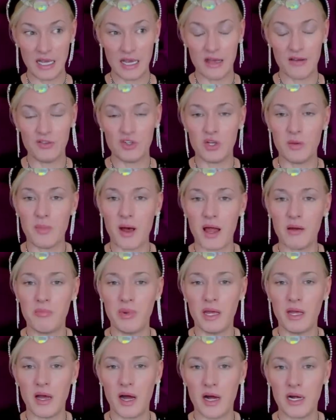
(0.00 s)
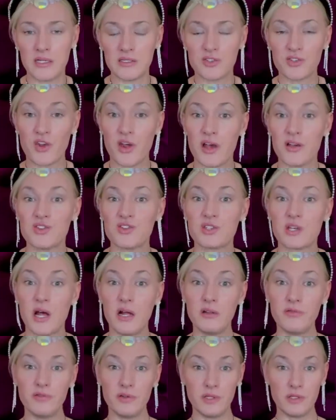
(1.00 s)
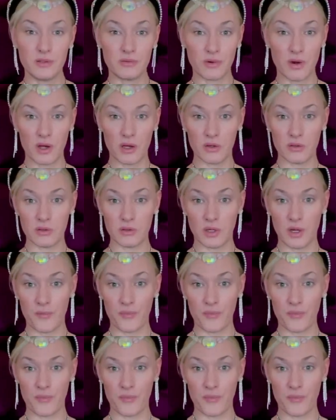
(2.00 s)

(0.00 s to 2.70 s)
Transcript: if she might be cast herself in the role.